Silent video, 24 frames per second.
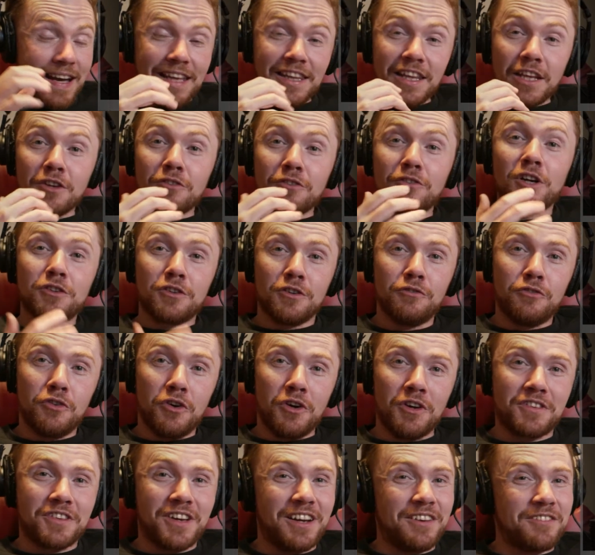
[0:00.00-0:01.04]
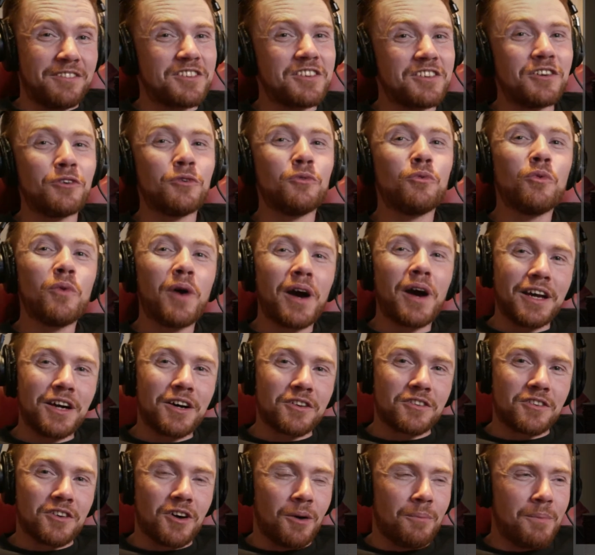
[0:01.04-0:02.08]
And then you've got your voice kind of sitting way
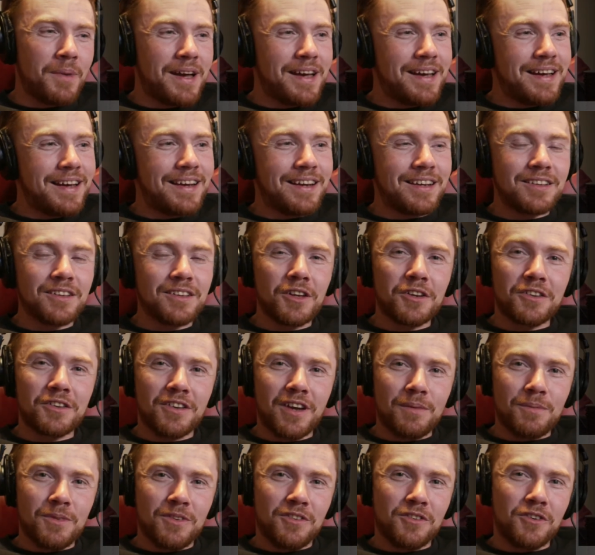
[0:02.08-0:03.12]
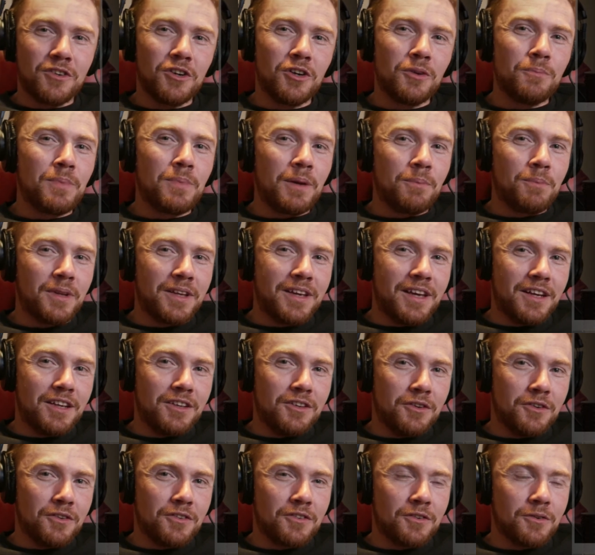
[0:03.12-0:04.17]
on top. A lot of time this is good. People are
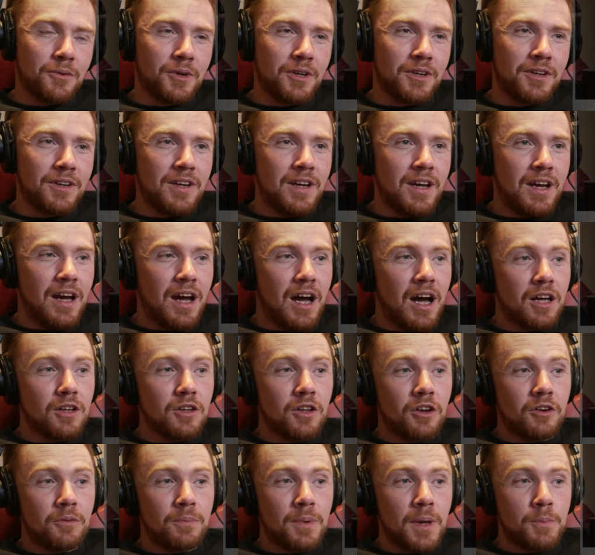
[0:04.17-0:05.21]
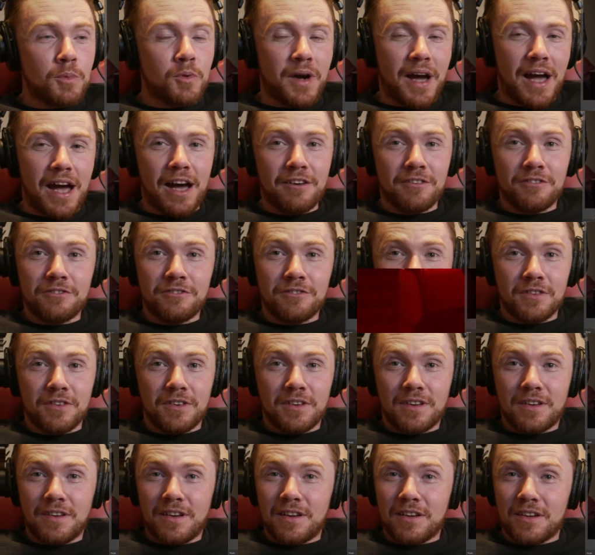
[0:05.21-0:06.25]
getting used to it. A lot of people
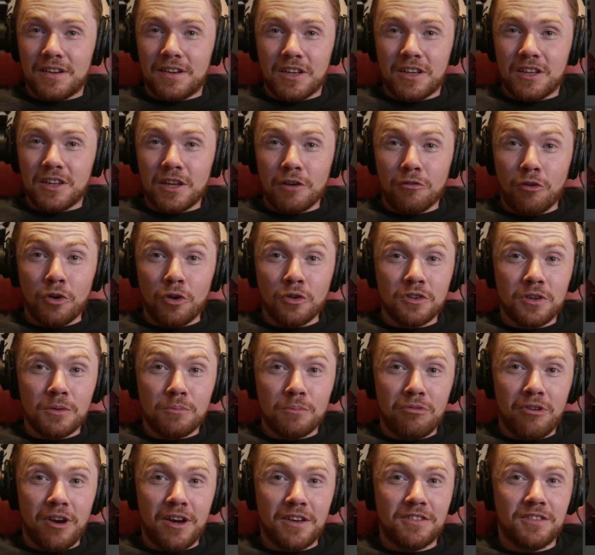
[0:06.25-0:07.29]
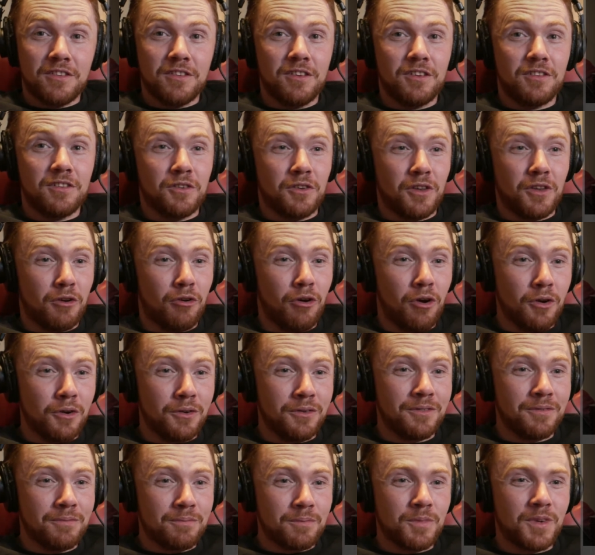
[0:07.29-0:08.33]
have their own compressors or their
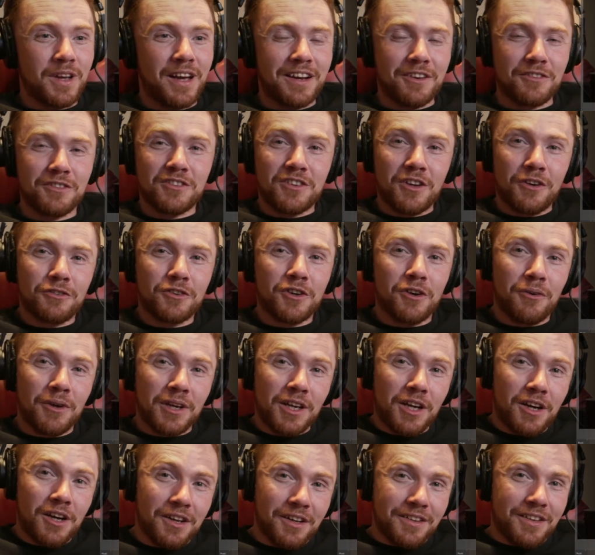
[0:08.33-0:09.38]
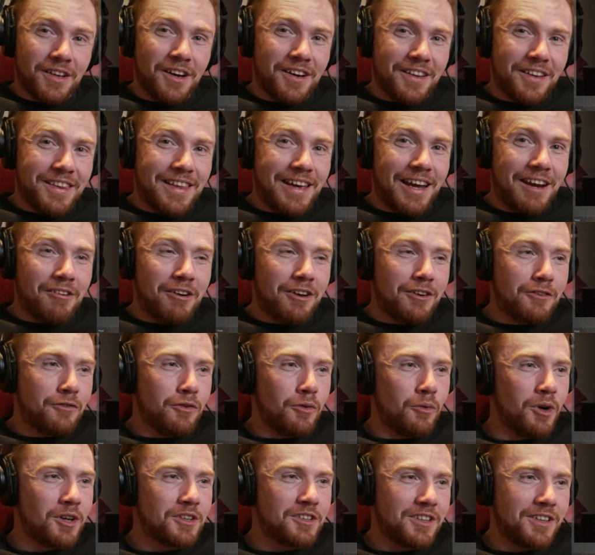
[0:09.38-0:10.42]
own kind of stuff going on their
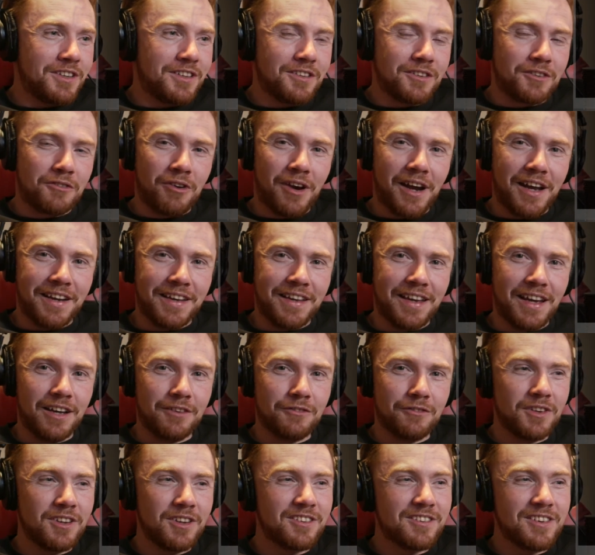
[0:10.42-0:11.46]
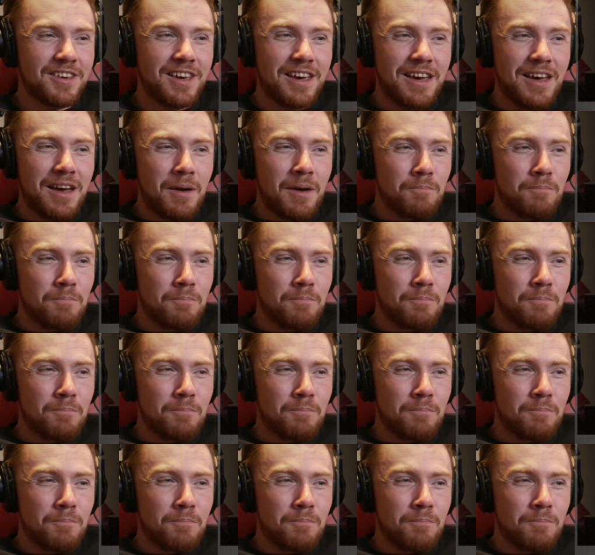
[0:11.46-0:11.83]
end for watching to try and account for this.